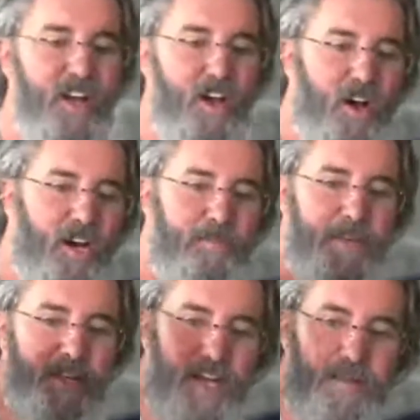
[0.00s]
our
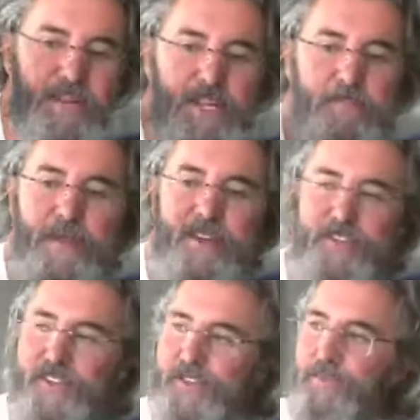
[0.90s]
becoming a
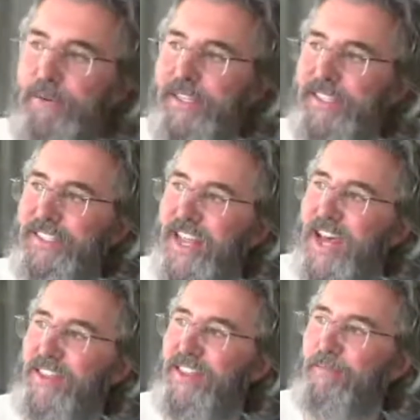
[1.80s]
beneficial presence
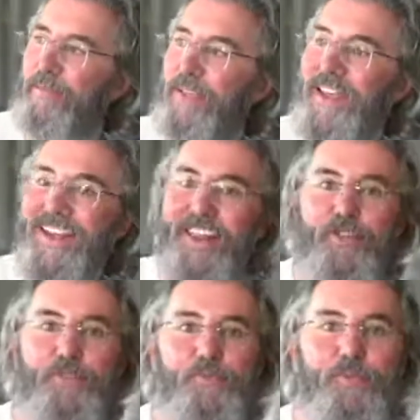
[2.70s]
on the planet
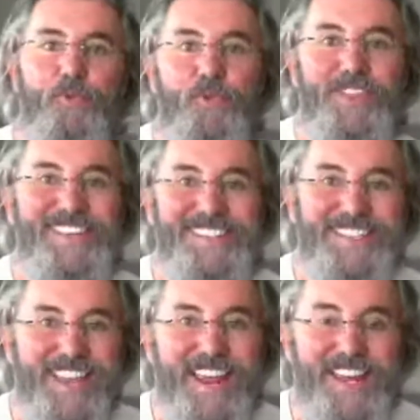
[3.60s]
through this
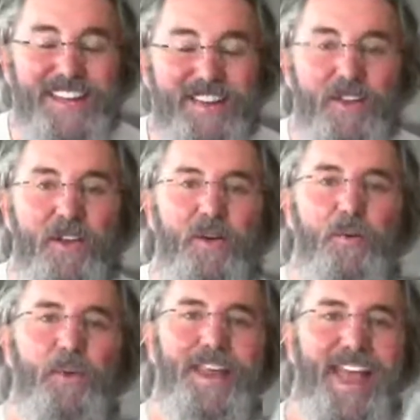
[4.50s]
thing,
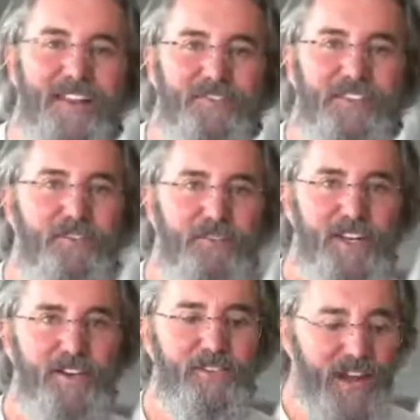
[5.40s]
we have to
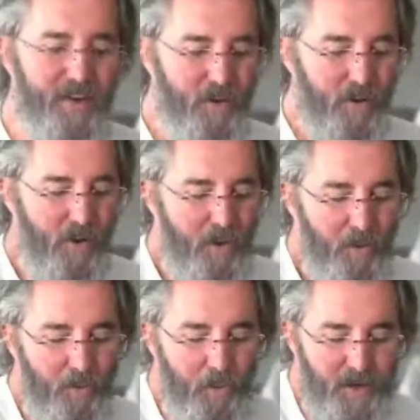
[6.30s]
figure out
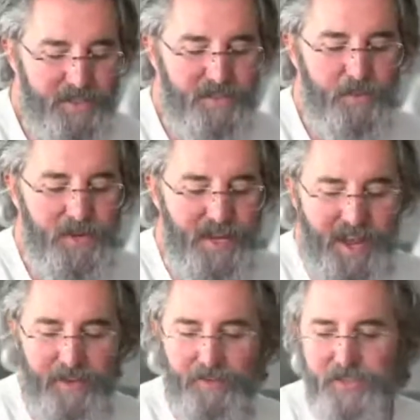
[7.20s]
what do we
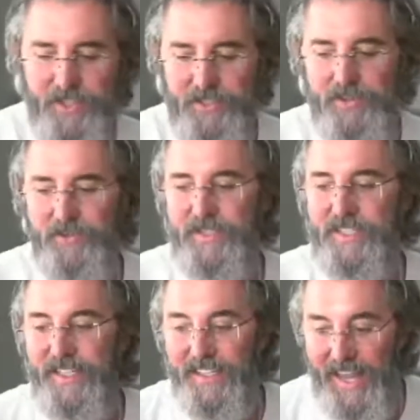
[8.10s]
have to do
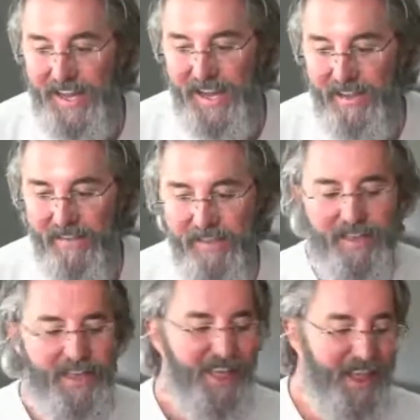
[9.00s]
to get it,
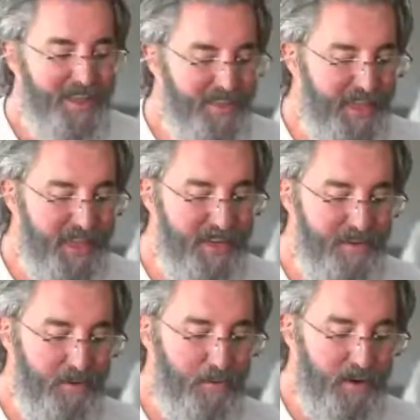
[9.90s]
and
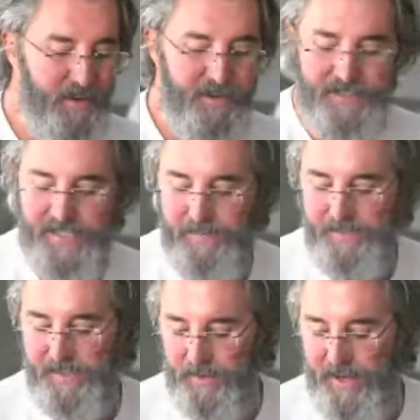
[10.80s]
then what are the steps
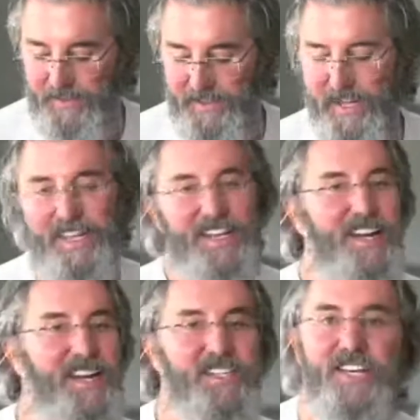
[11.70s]
that we have to take
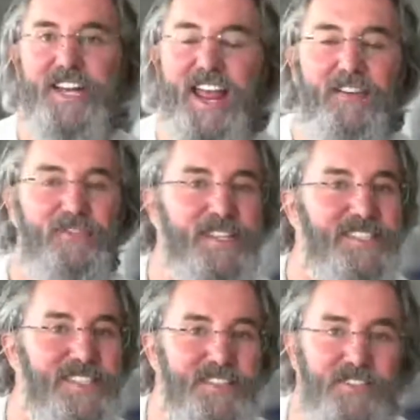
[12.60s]
each and every
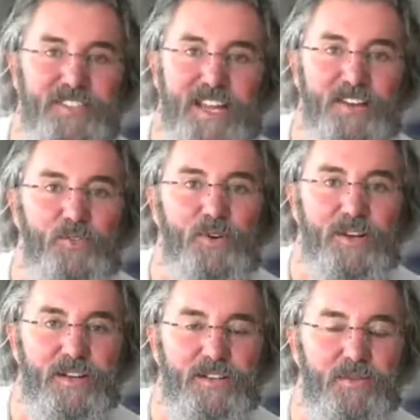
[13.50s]
single day in order
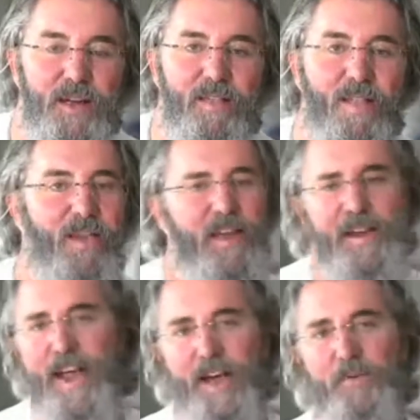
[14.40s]
to do it. And
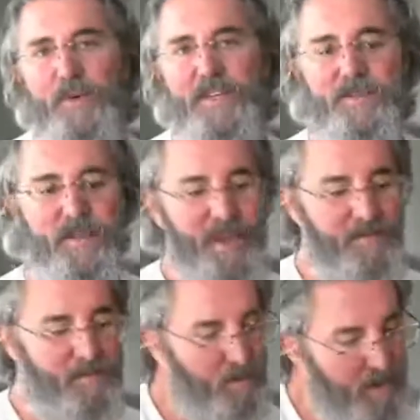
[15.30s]
how do we do that?
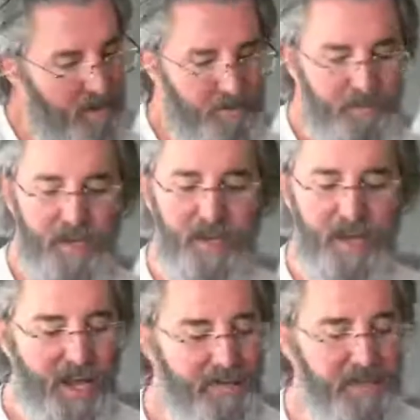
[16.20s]
Well,
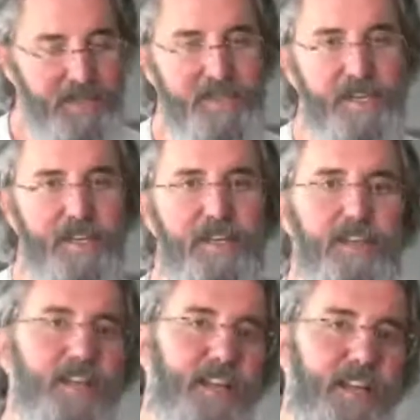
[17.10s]
I'm going to tell you,
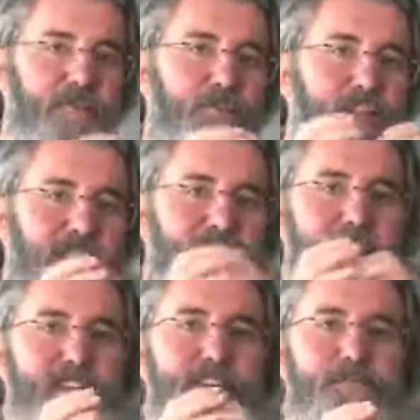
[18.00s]
if that
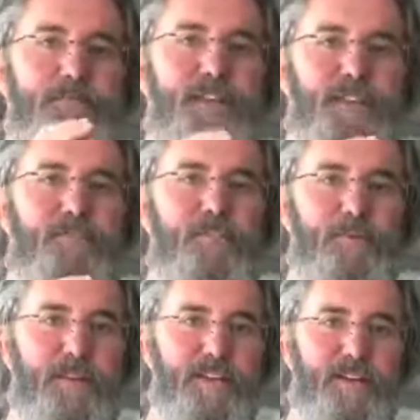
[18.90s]
thing is picked
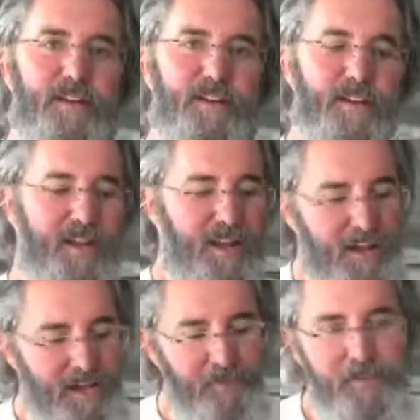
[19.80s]
from here,
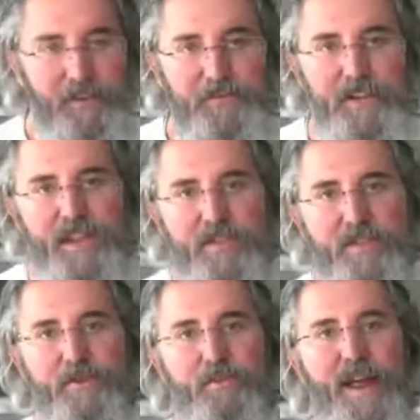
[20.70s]
and if you've done
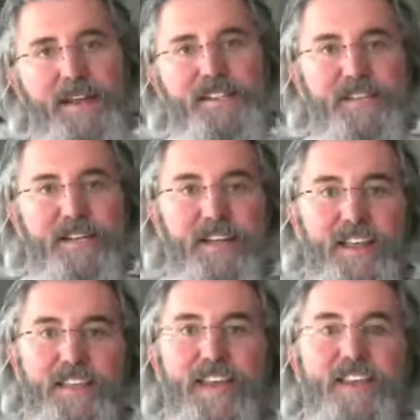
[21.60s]
the rest,
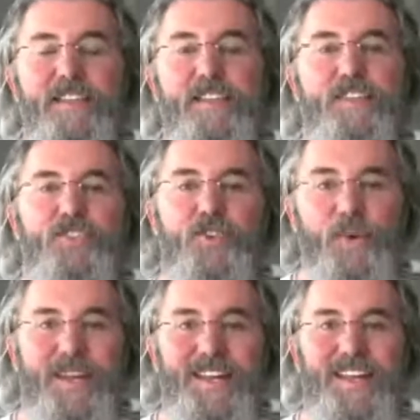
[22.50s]
then the
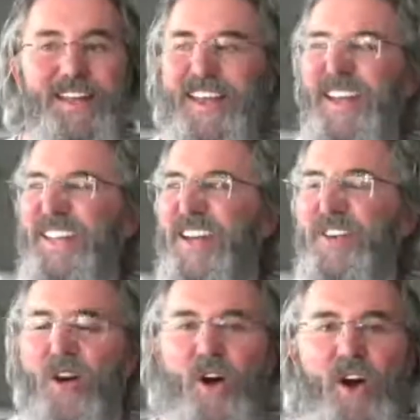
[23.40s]
doing is
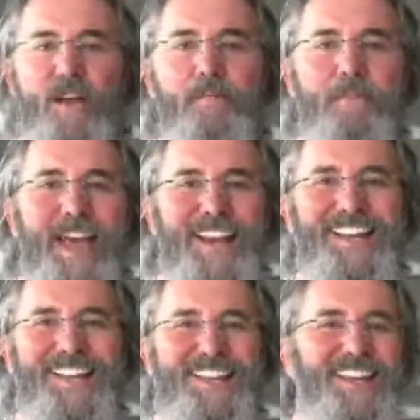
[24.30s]
an automatic
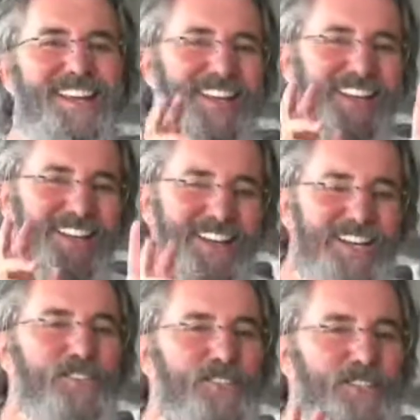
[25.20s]
thing. And
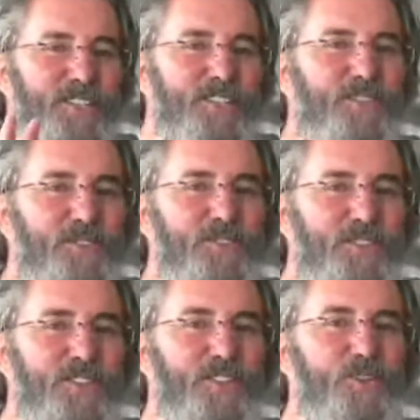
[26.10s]
here's the
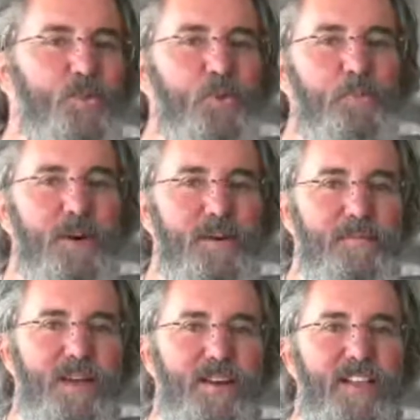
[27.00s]
cool part
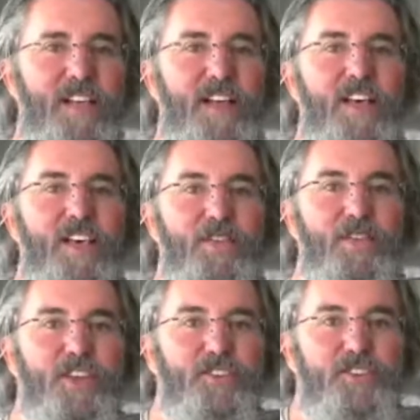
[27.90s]
about it.
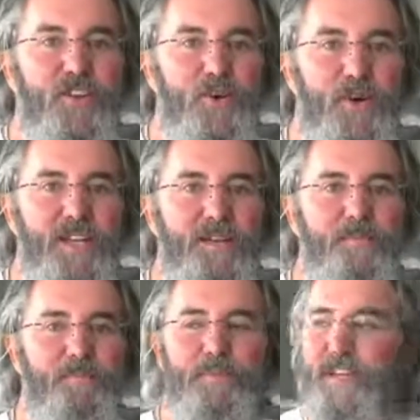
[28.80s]
The
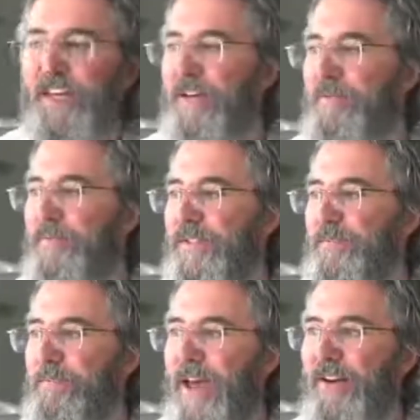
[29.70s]
doing becomes
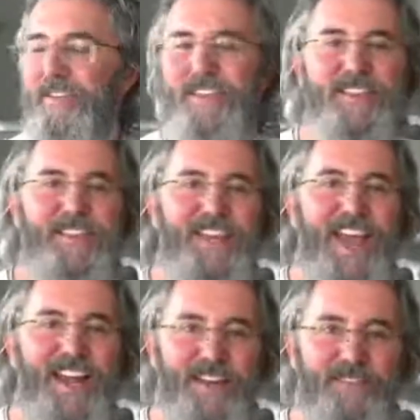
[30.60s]
better than the
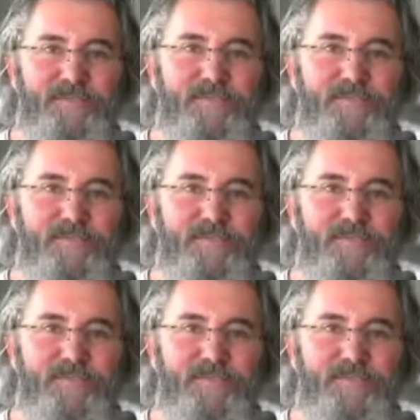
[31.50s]
getting.